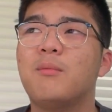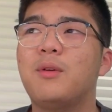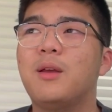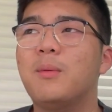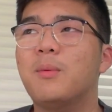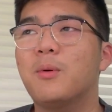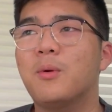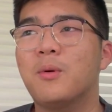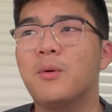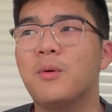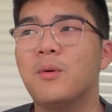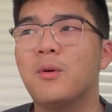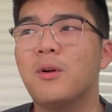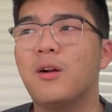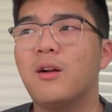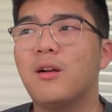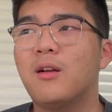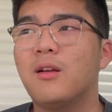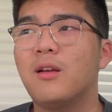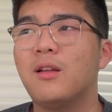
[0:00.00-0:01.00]
people
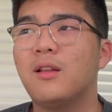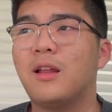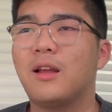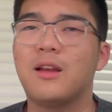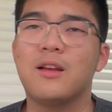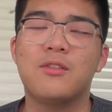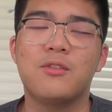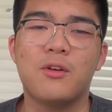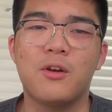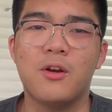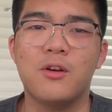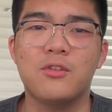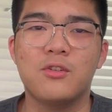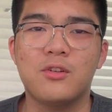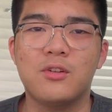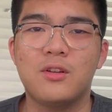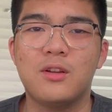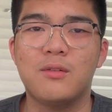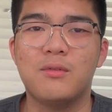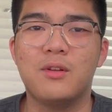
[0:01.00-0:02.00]
like it's
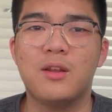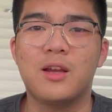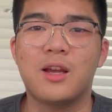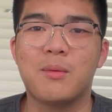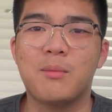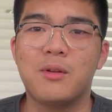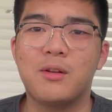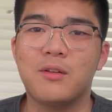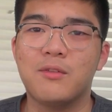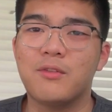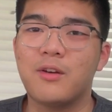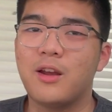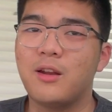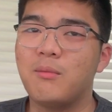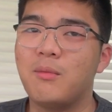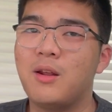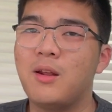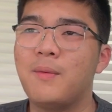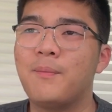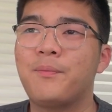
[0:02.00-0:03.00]
urgent if they're coming to
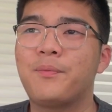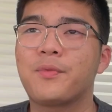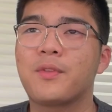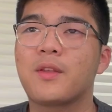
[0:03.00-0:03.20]
find me.